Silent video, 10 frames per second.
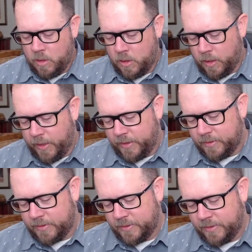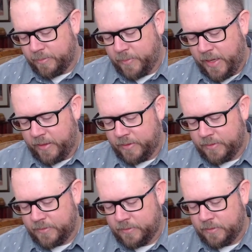Alright. Man.
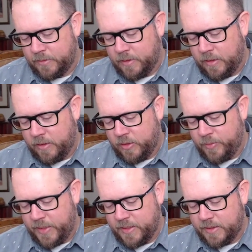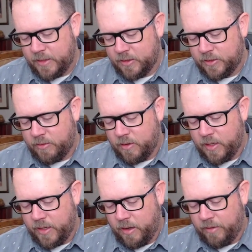Who made these stickers so hard to
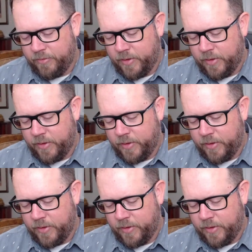get off?